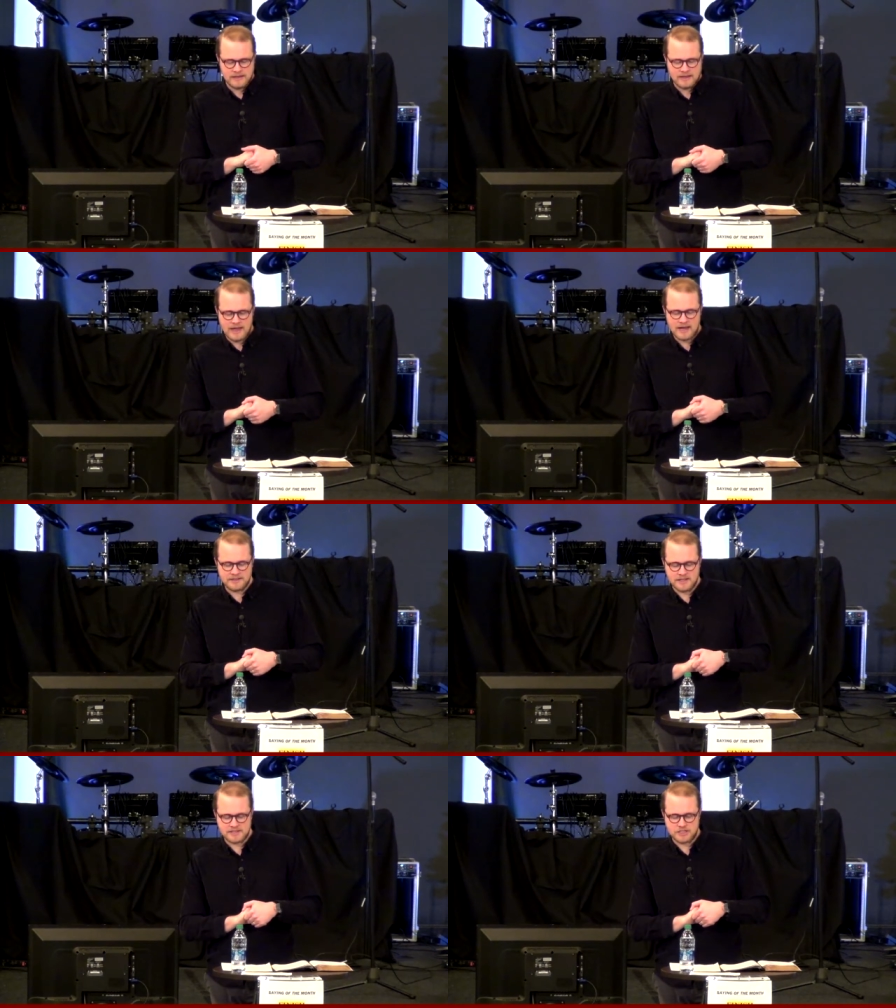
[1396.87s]

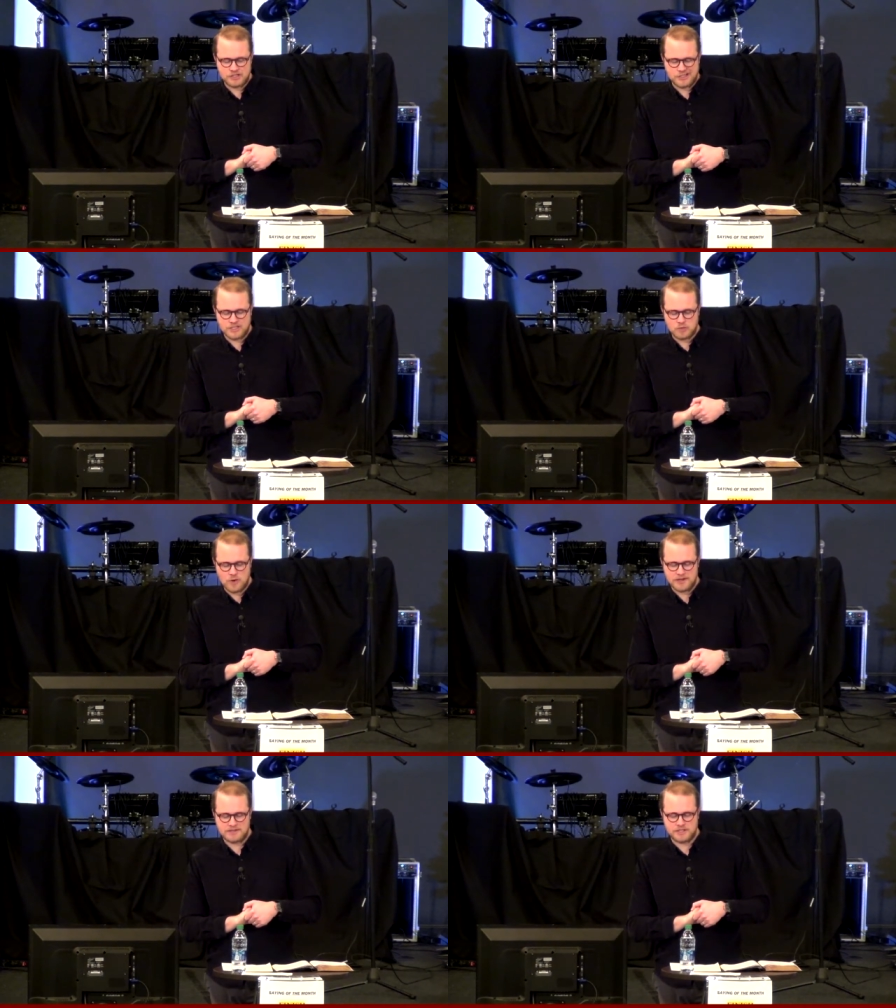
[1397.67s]
God doesn't just
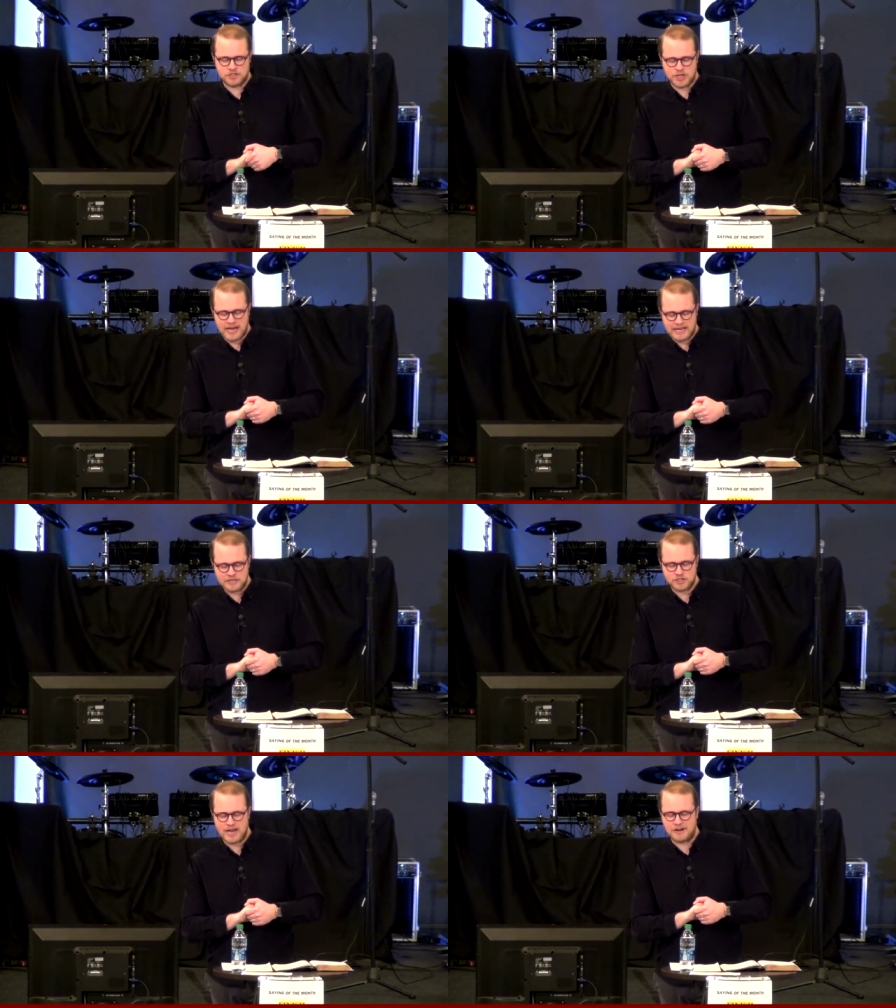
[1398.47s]
want to
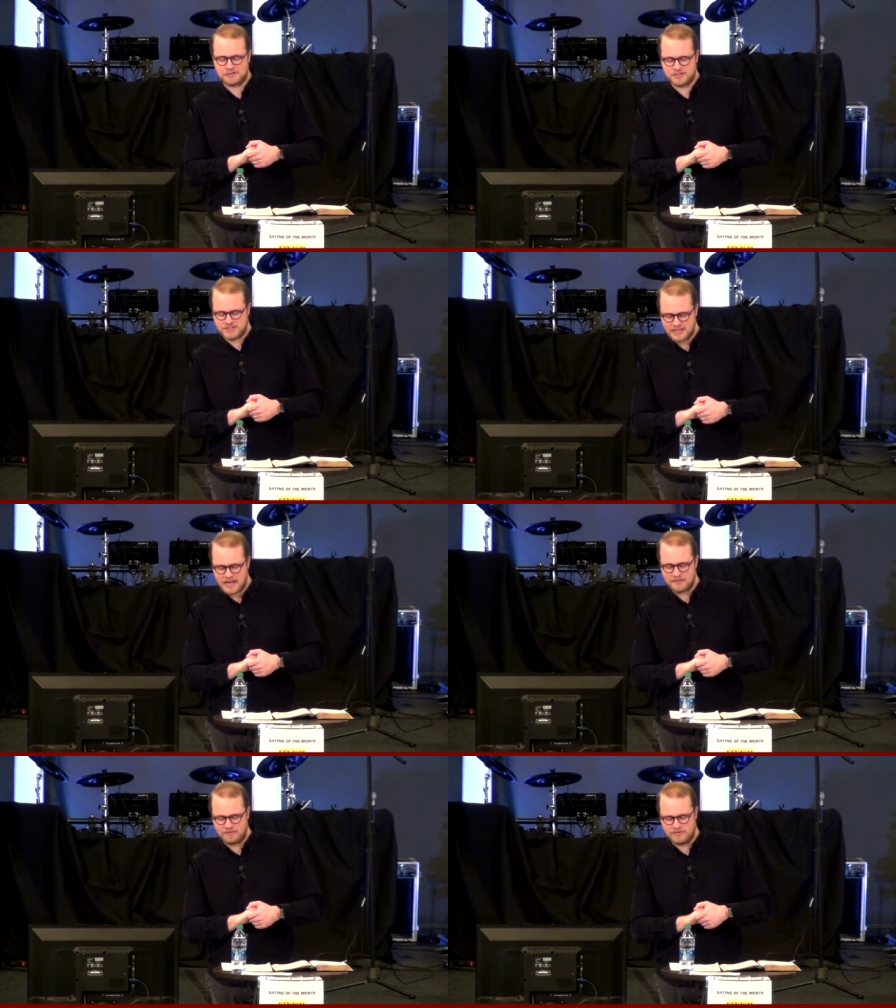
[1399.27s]
change our
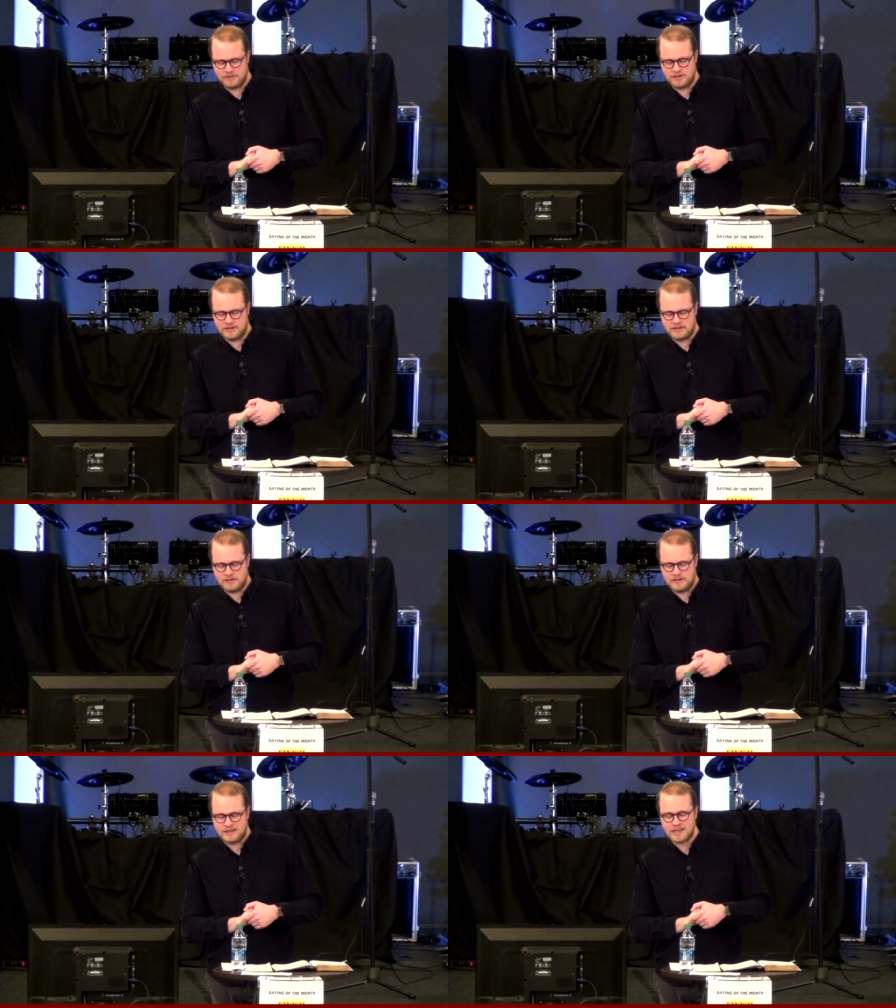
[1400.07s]
stuff,
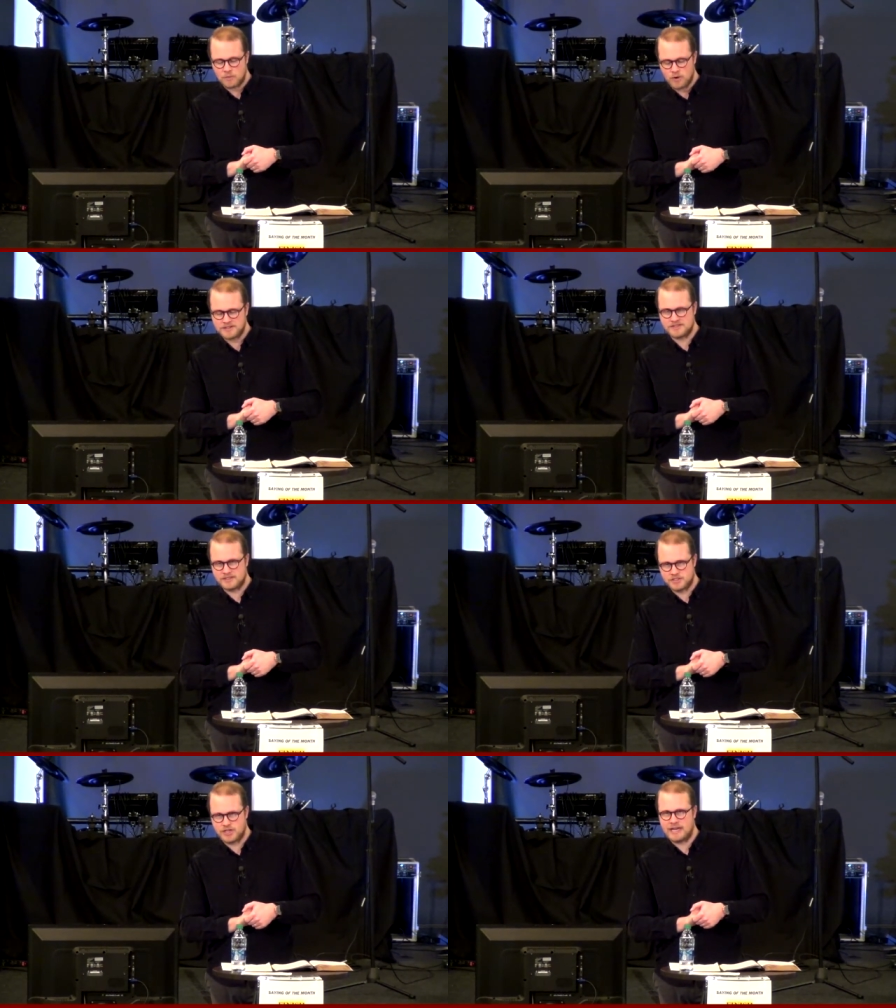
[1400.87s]
He wants
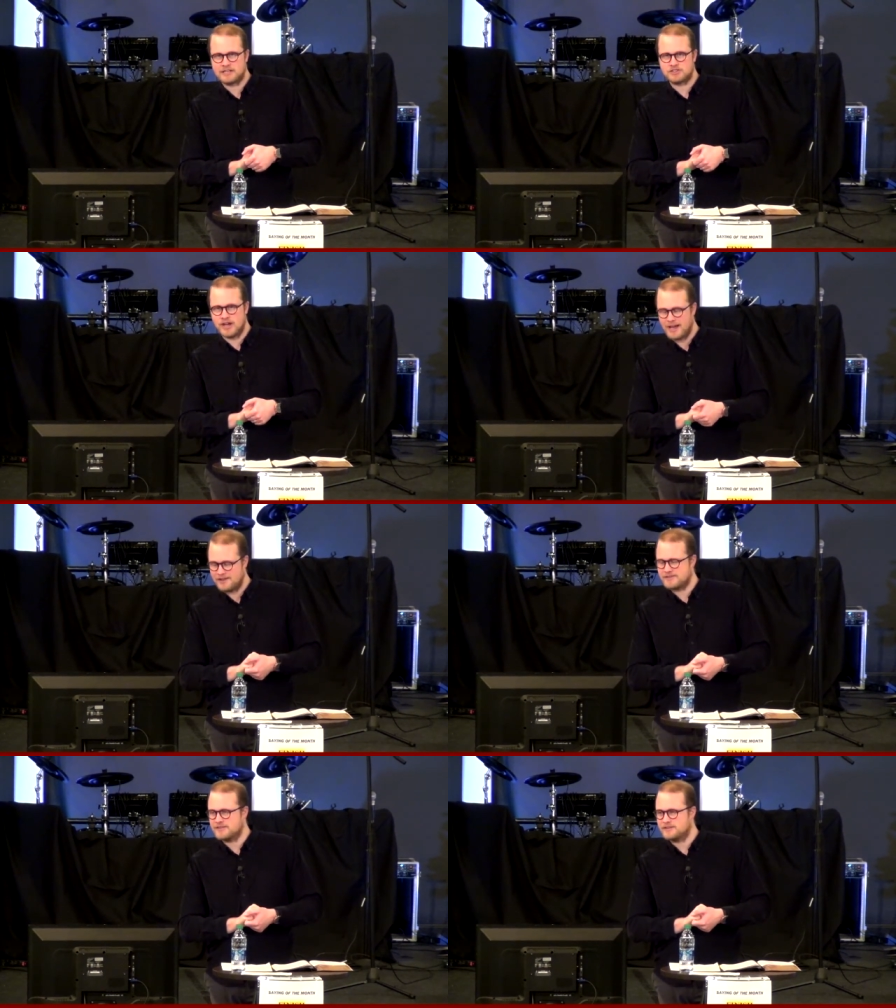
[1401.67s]
to change
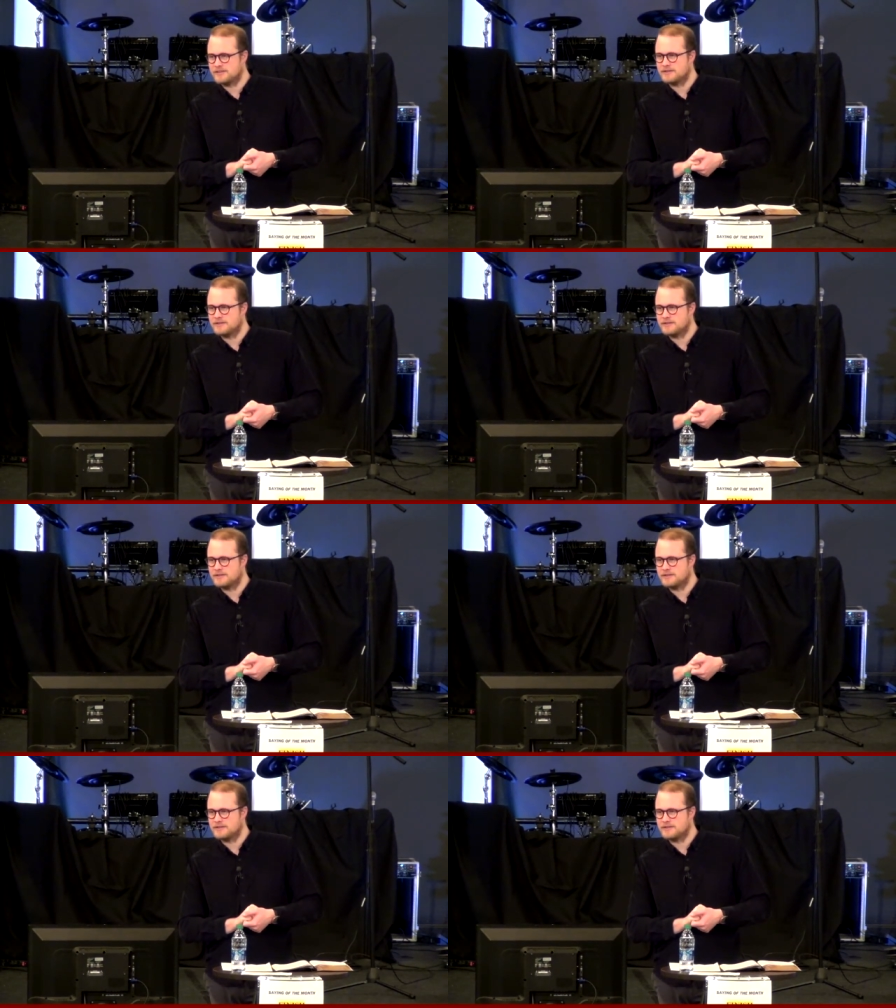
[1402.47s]
us.